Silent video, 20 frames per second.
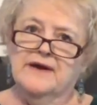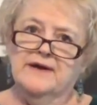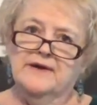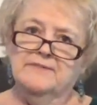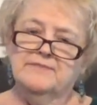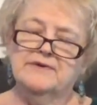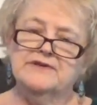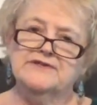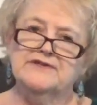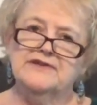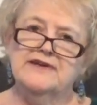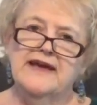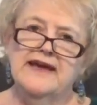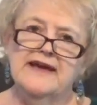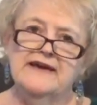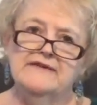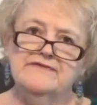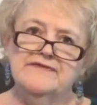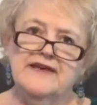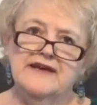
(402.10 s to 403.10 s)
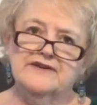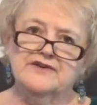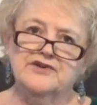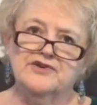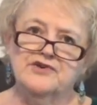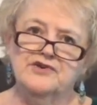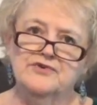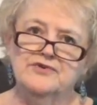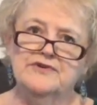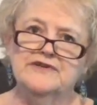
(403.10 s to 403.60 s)
But to have that
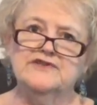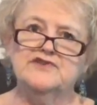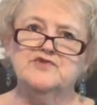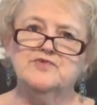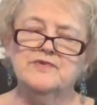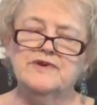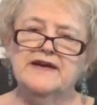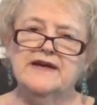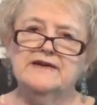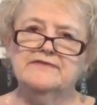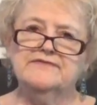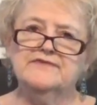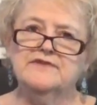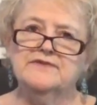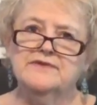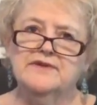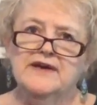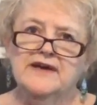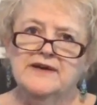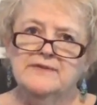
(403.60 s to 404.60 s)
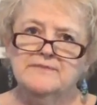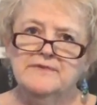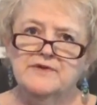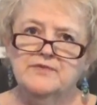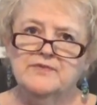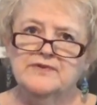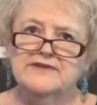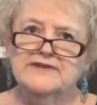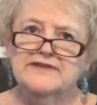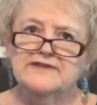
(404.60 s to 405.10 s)
courage, we have to be
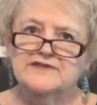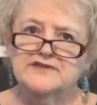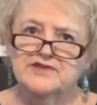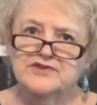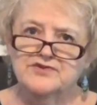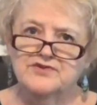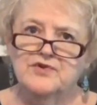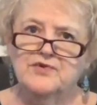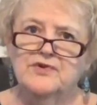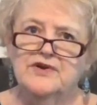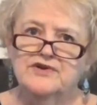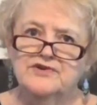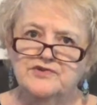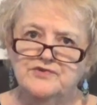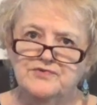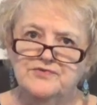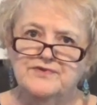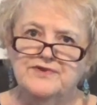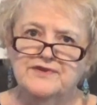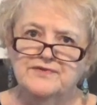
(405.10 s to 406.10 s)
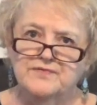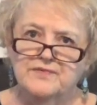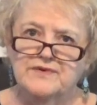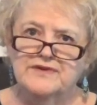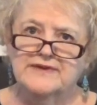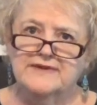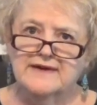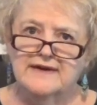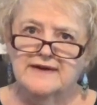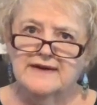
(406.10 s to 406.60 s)
willing to know our union
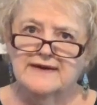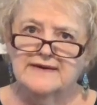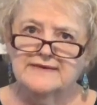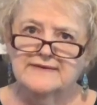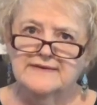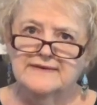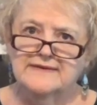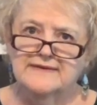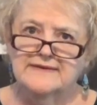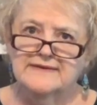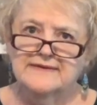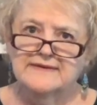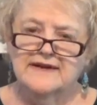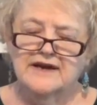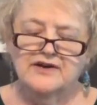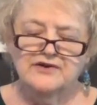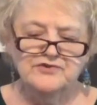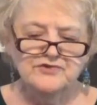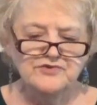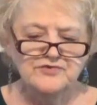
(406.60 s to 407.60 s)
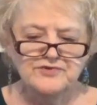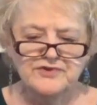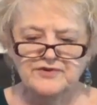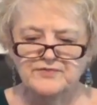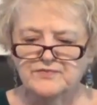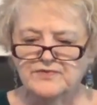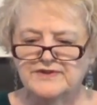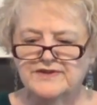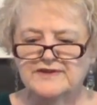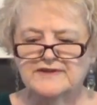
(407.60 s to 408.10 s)
with God, our union
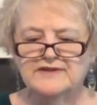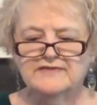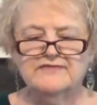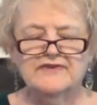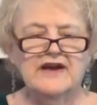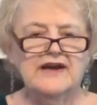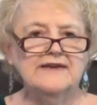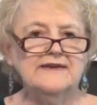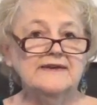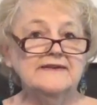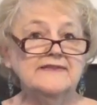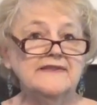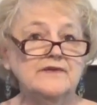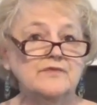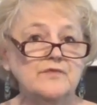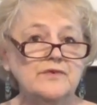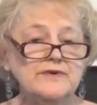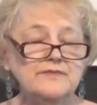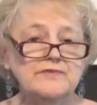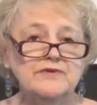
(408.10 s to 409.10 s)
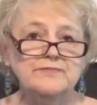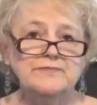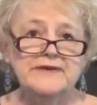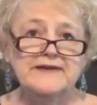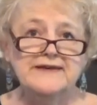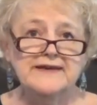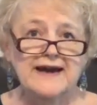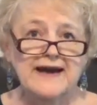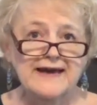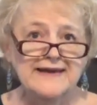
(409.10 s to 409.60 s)
with the divine, and that we will be
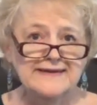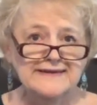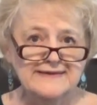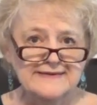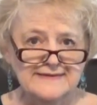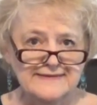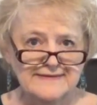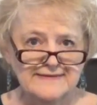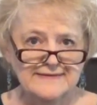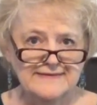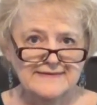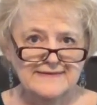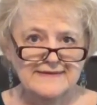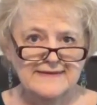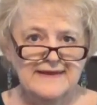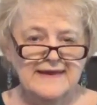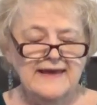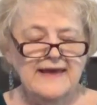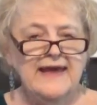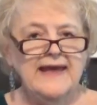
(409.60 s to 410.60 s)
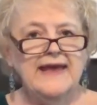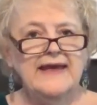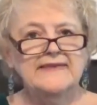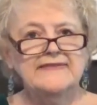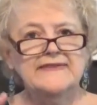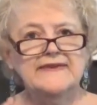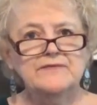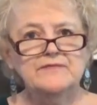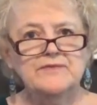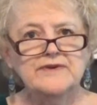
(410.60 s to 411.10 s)
guided. And
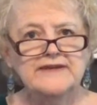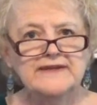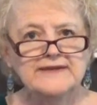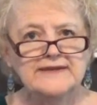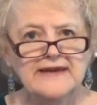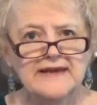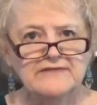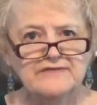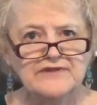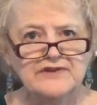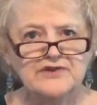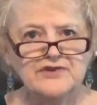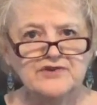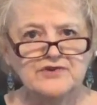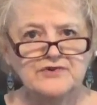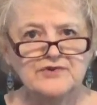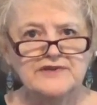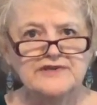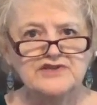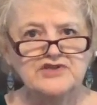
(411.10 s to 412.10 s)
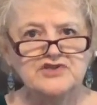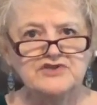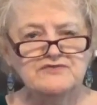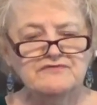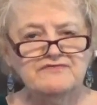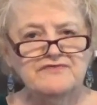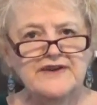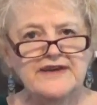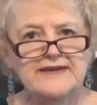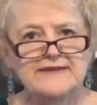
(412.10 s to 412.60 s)
then we can have the courage to
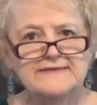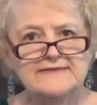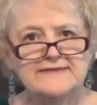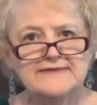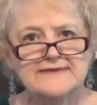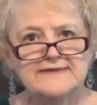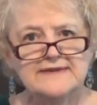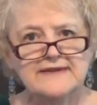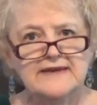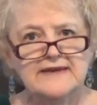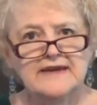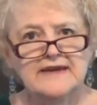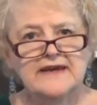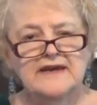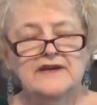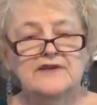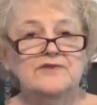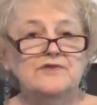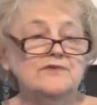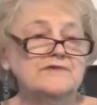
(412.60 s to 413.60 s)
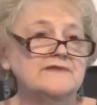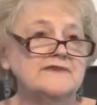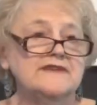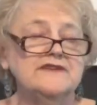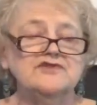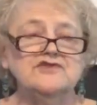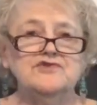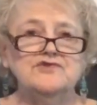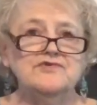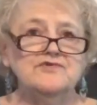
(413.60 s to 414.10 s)
face those
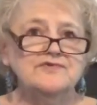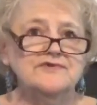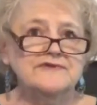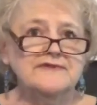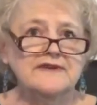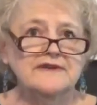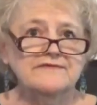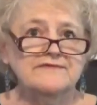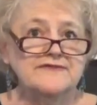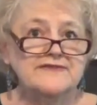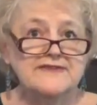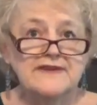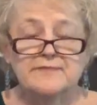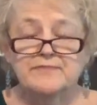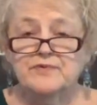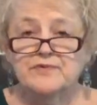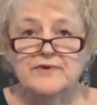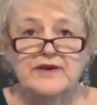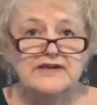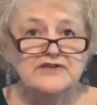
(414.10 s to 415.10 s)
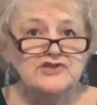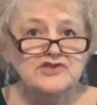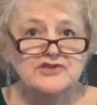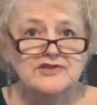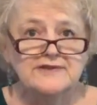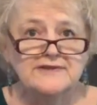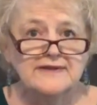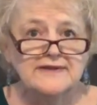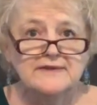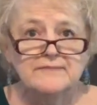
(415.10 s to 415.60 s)
issues of separation
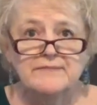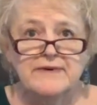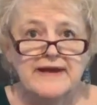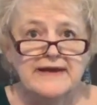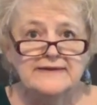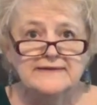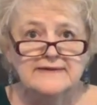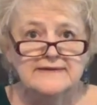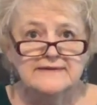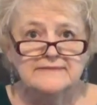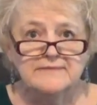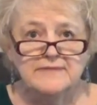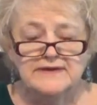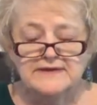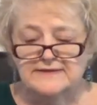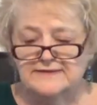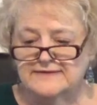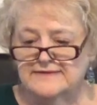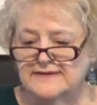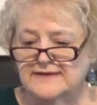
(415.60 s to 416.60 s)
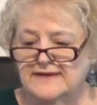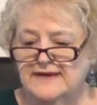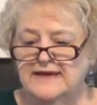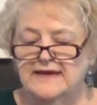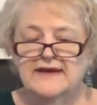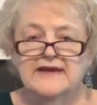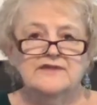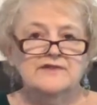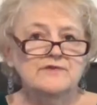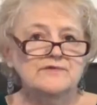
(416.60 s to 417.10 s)
and abandonment,
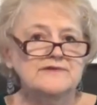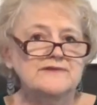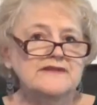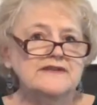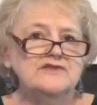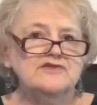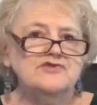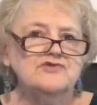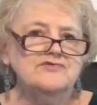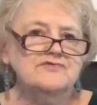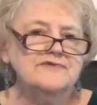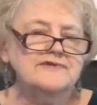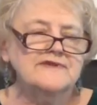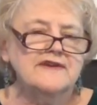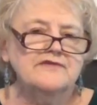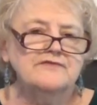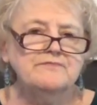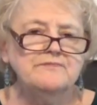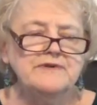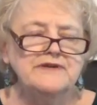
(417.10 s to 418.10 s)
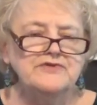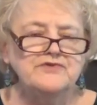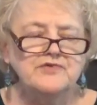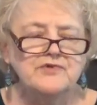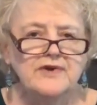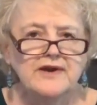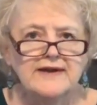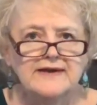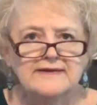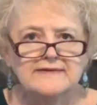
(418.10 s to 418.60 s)
those issues of
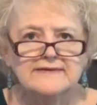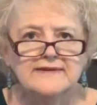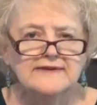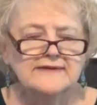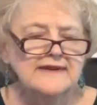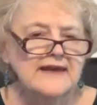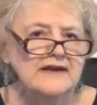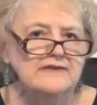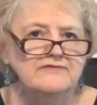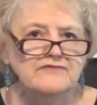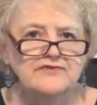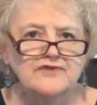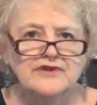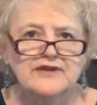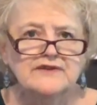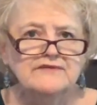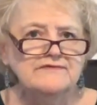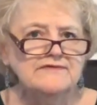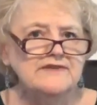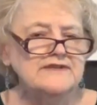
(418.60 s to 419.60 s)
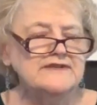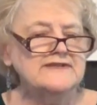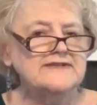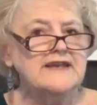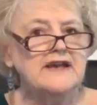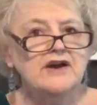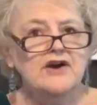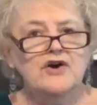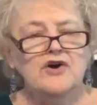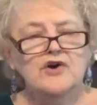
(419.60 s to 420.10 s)
betrayal and unforgiveness,
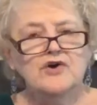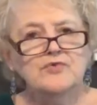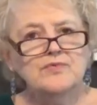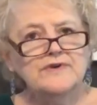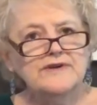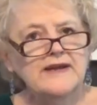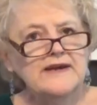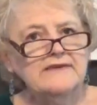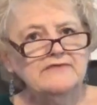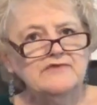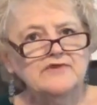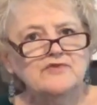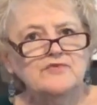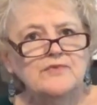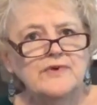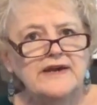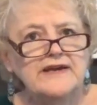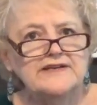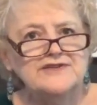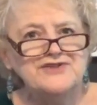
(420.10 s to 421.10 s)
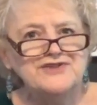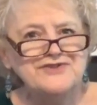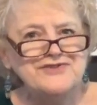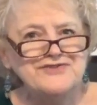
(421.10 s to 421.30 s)
or whatever raging